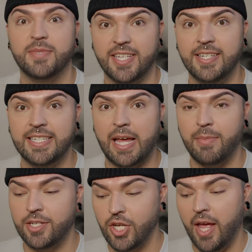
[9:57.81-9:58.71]
sun
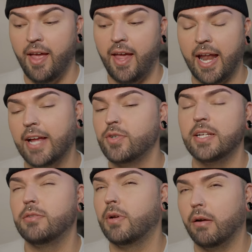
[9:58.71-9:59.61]
damage and I try
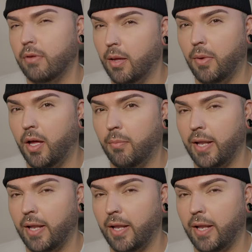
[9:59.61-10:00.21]
to cover them up.